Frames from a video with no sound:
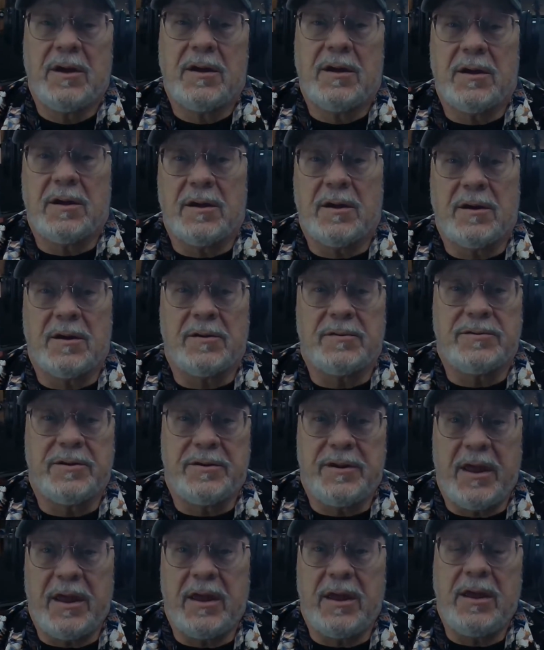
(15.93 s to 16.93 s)

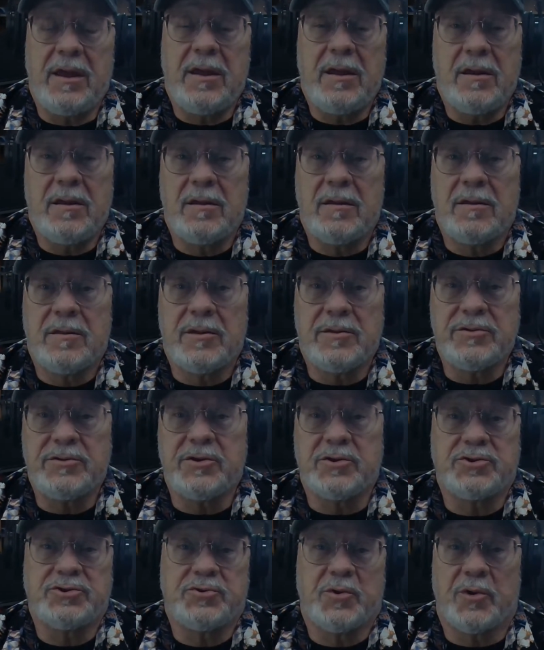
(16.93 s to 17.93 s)
Today, this is
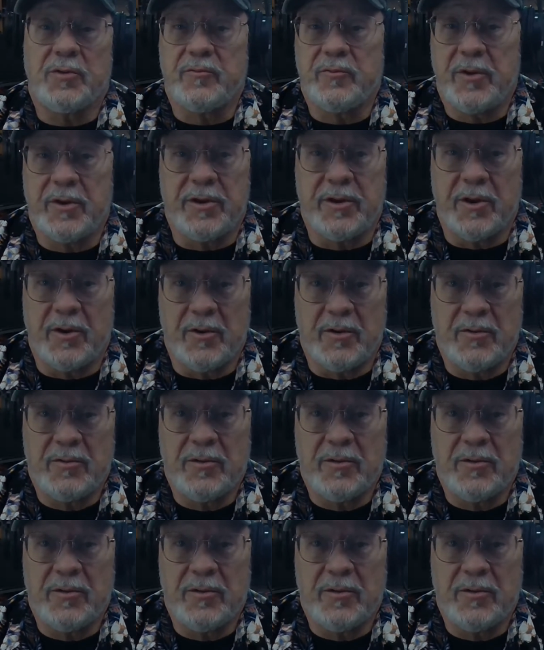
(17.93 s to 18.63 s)
a short video.